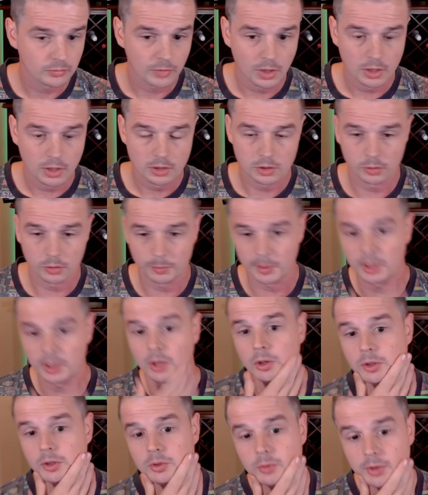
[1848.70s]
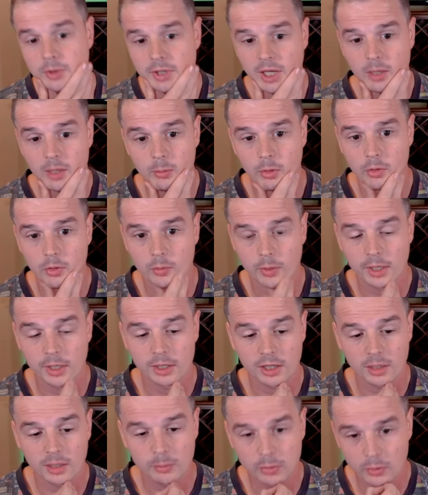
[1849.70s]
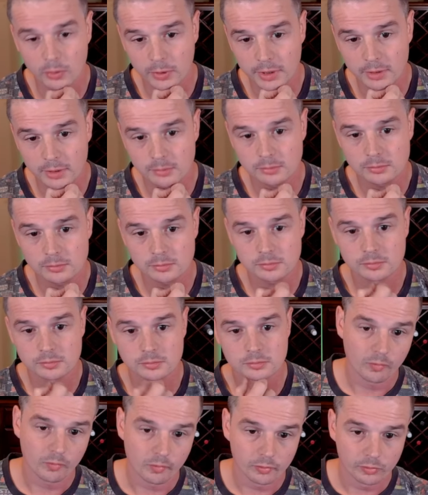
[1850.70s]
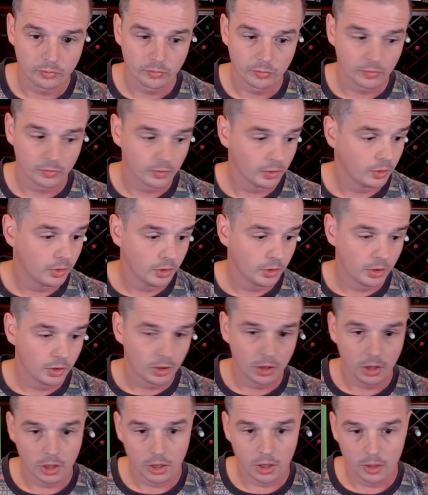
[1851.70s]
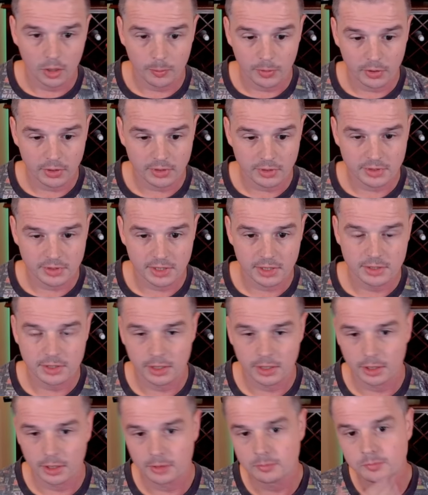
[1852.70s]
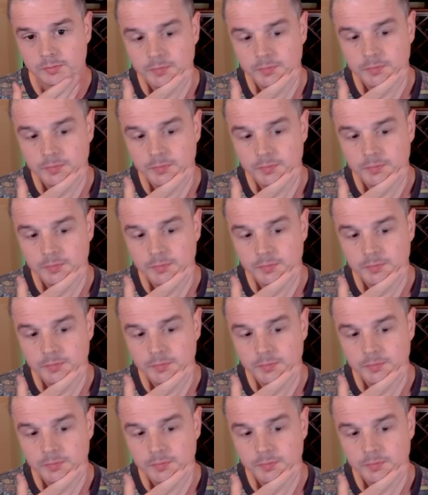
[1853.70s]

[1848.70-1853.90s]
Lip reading: So we'd be going to a game 3 at that point. Opponent sends in.